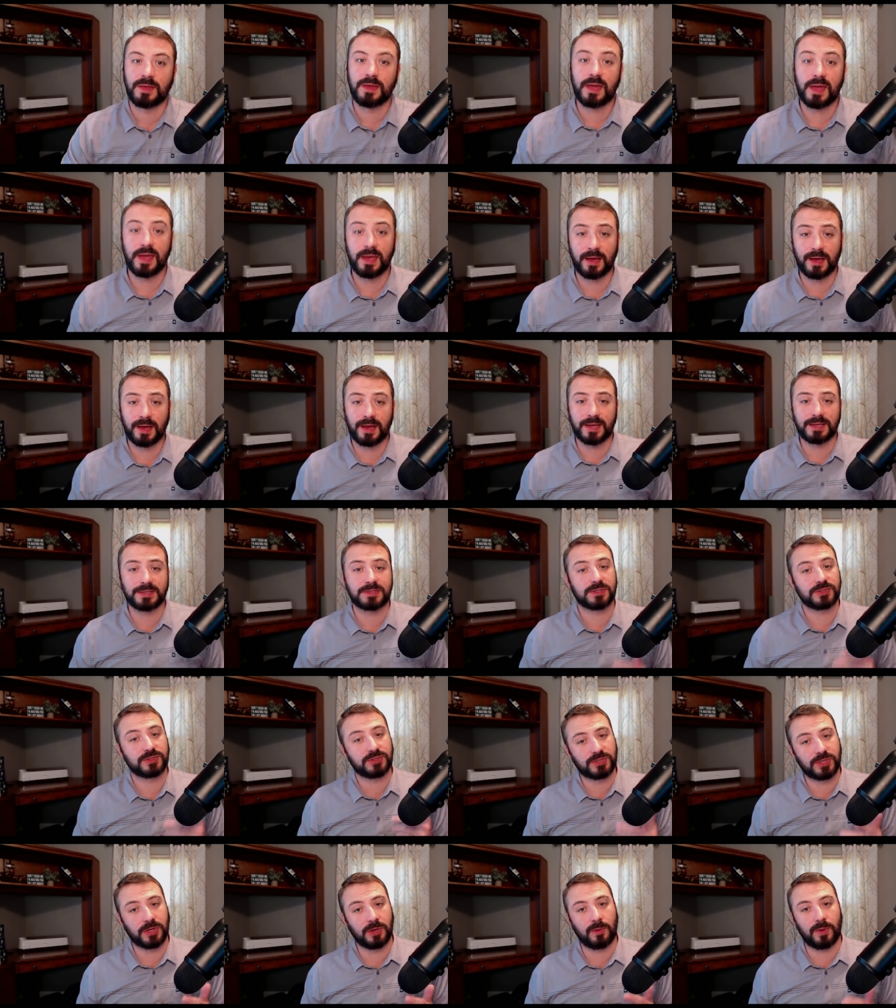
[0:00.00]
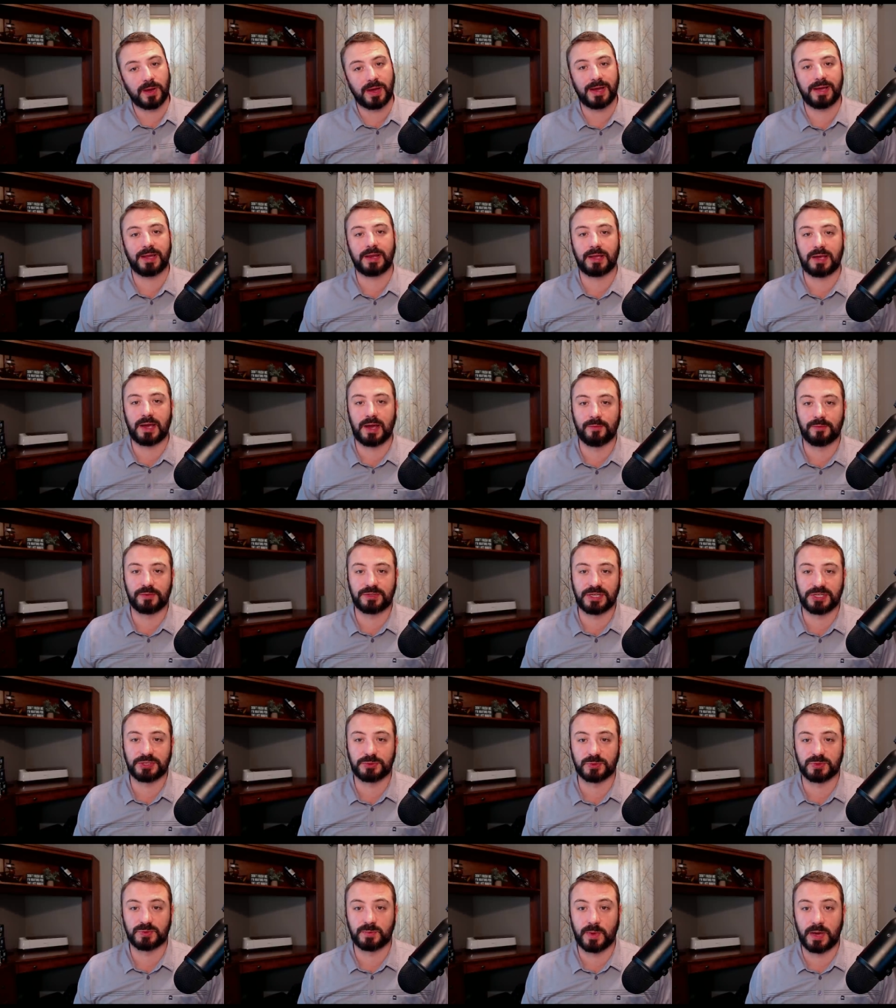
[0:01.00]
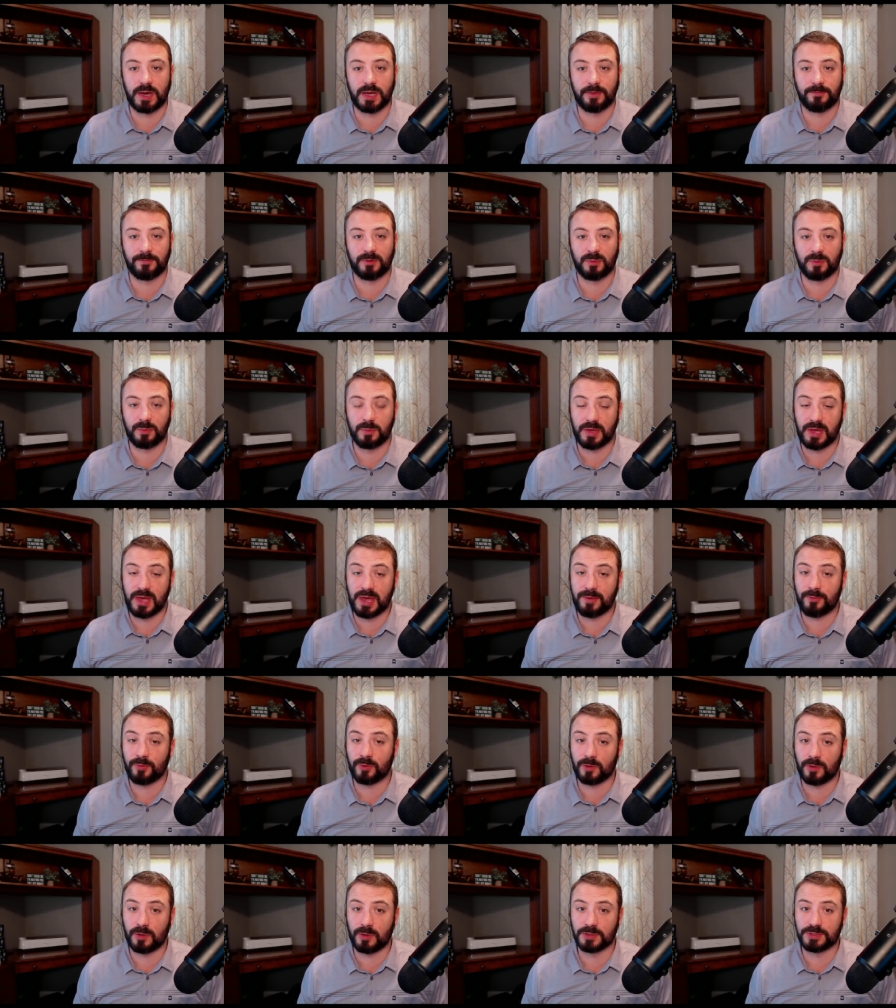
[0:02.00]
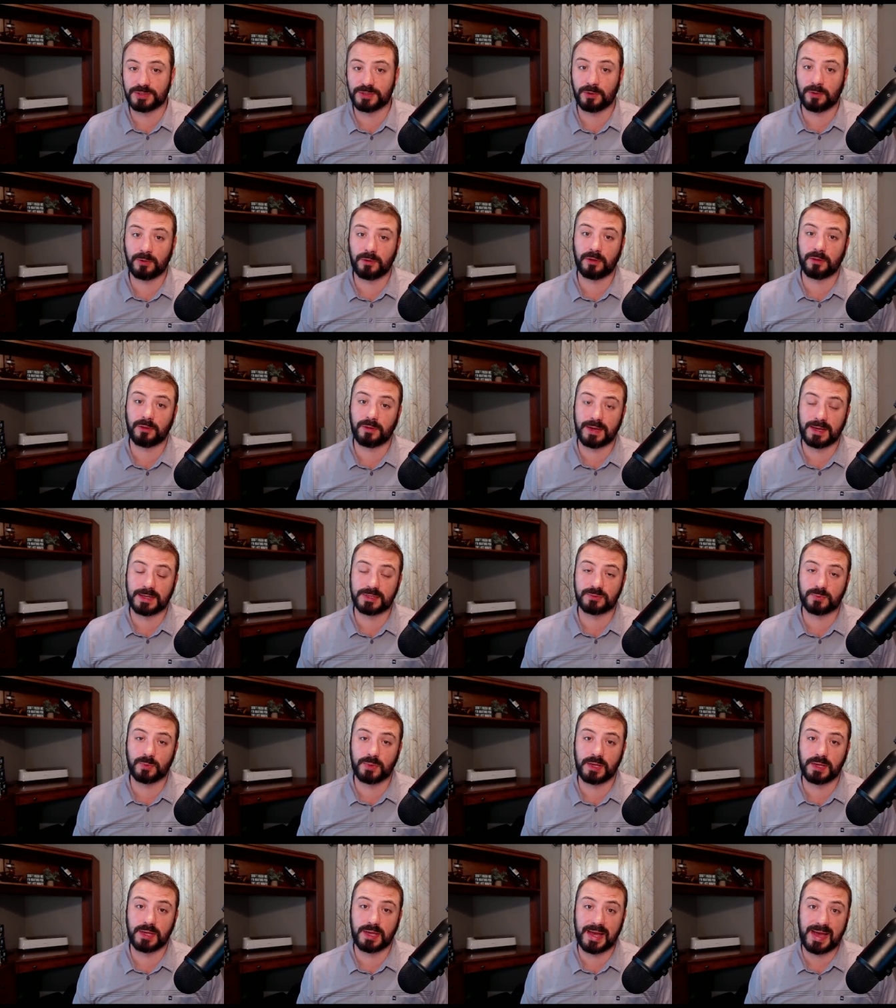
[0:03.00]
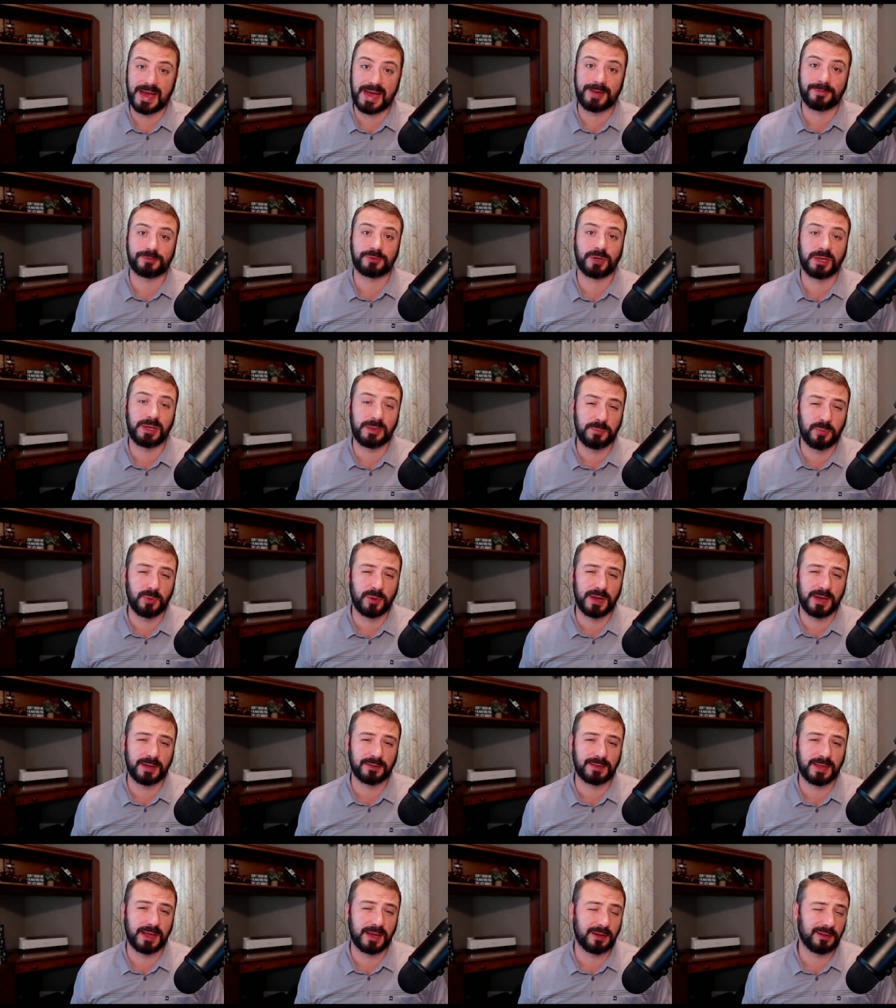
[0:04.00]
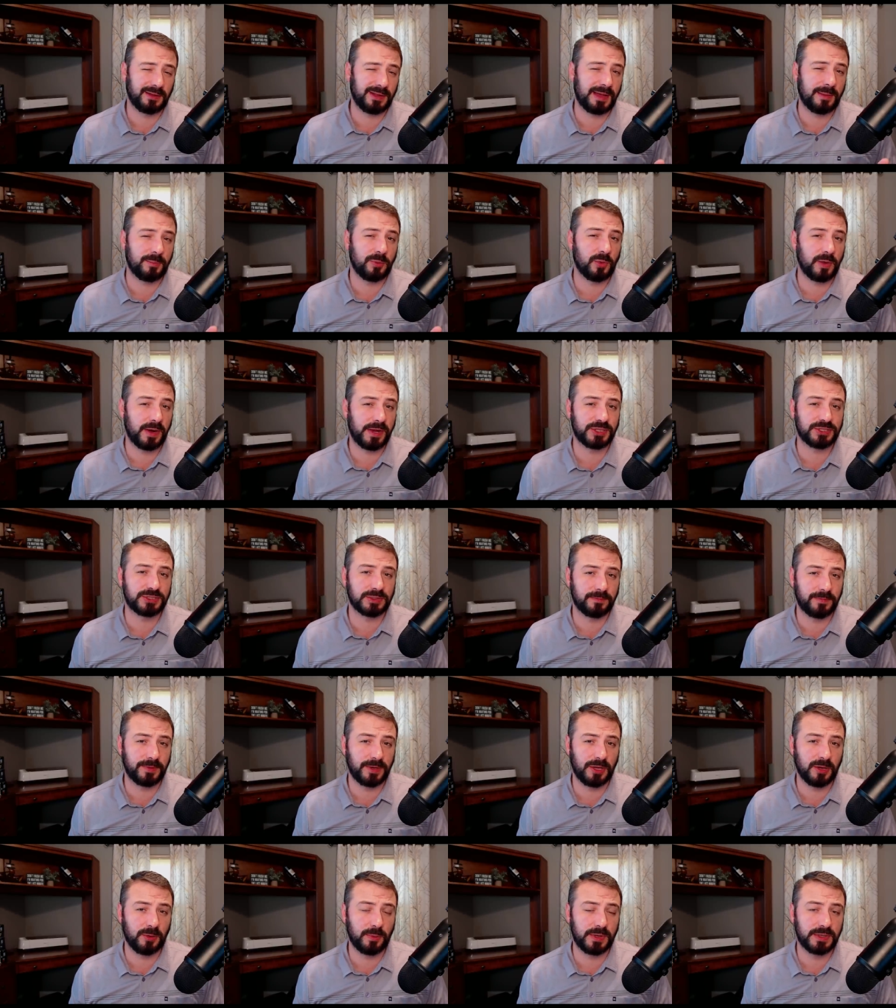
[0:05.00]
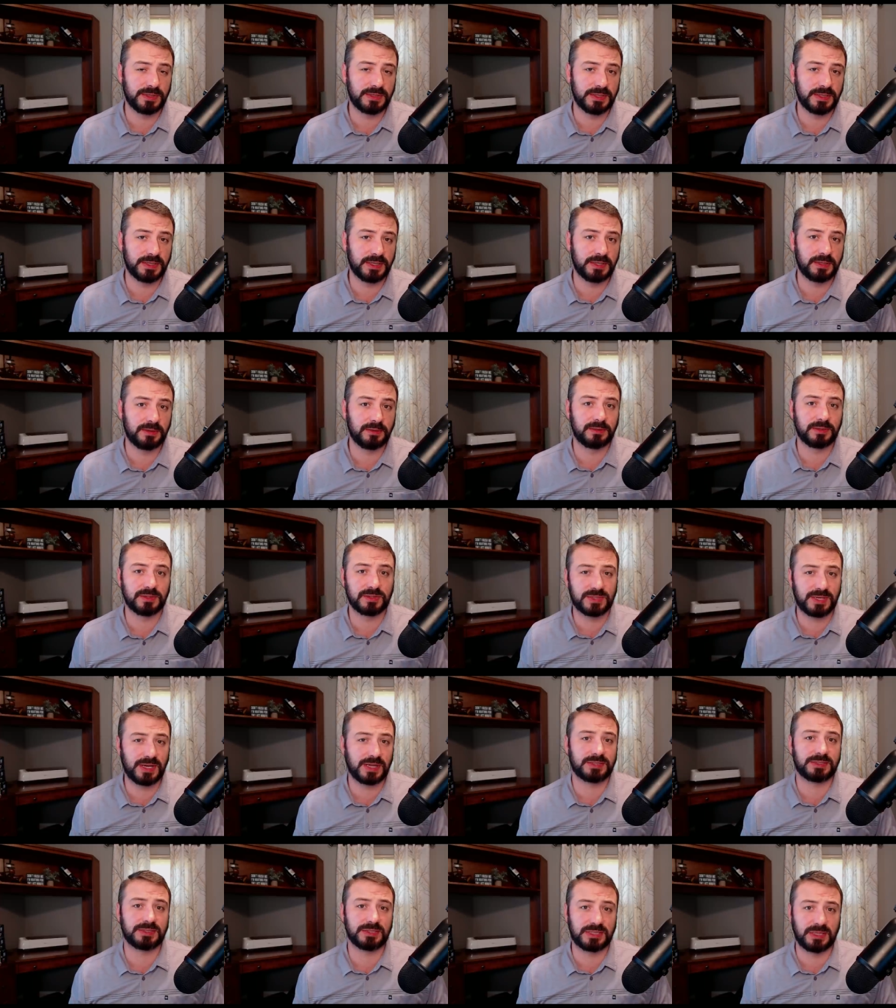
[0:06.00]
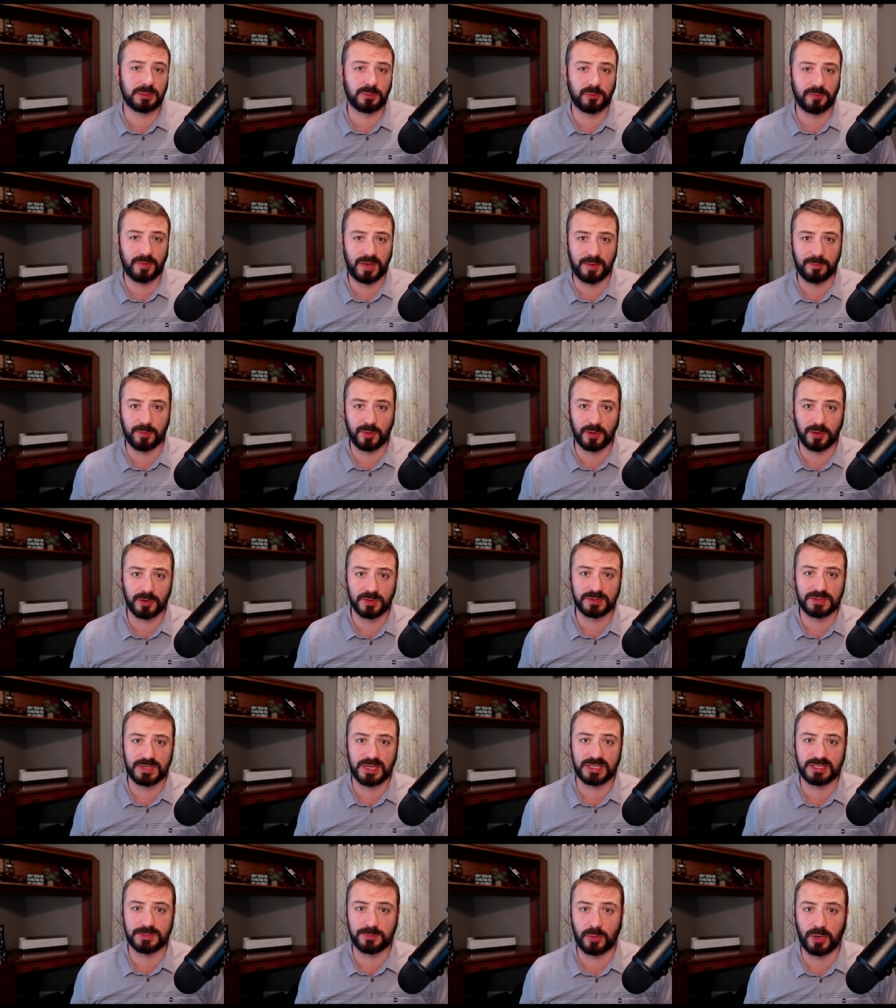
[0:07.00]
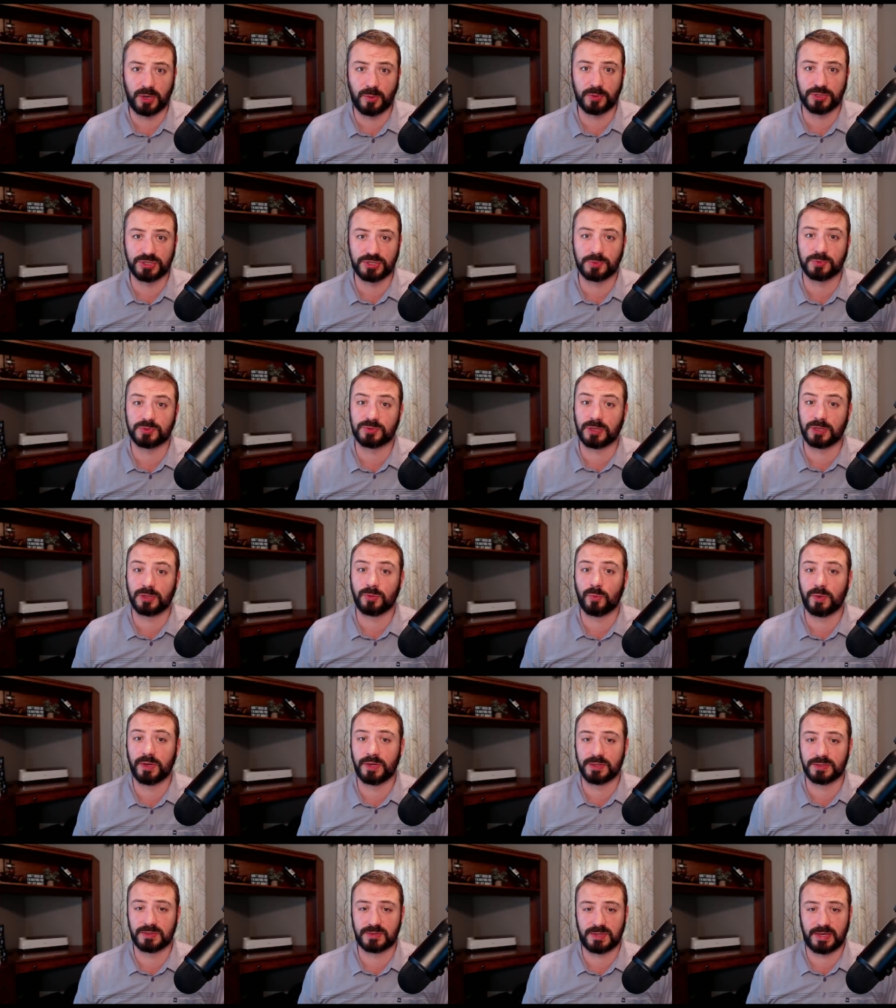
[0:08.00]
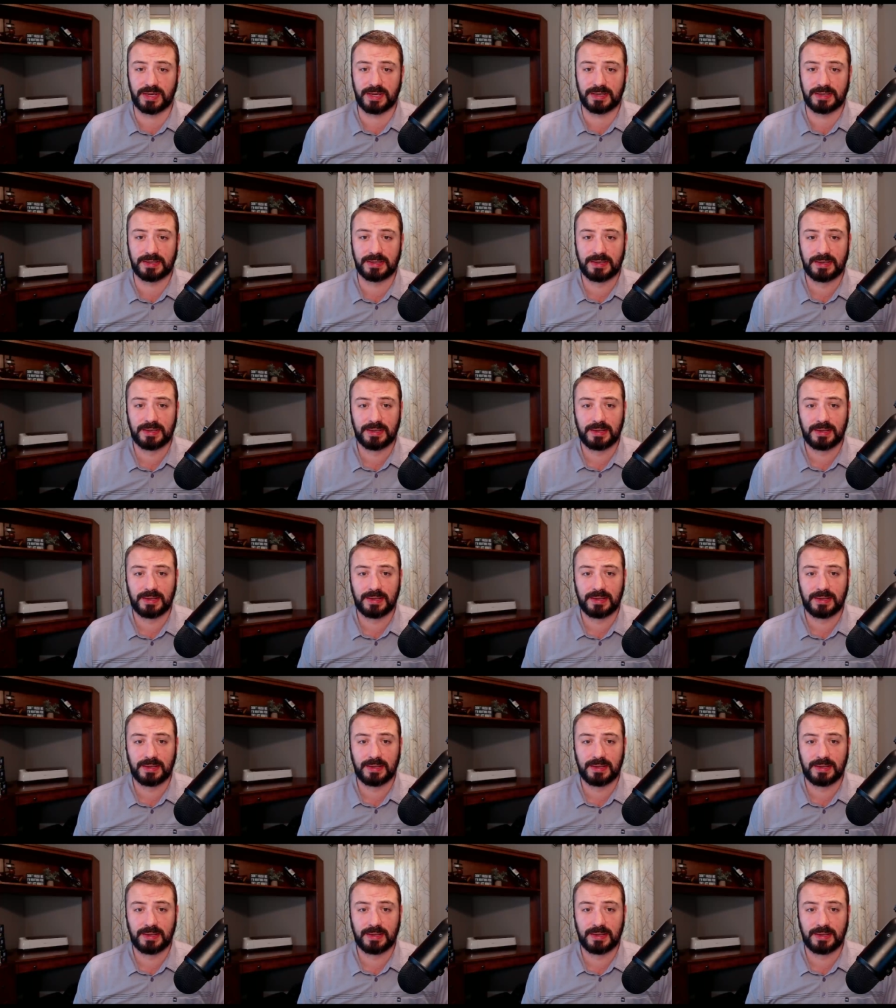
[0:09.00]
Hey guys, so I had a conversation with Spidey from the Behavioral Arts earlier last week after he put out that collaboration video we did discussing some of Amber Heard's testimony when she was on the witness stand.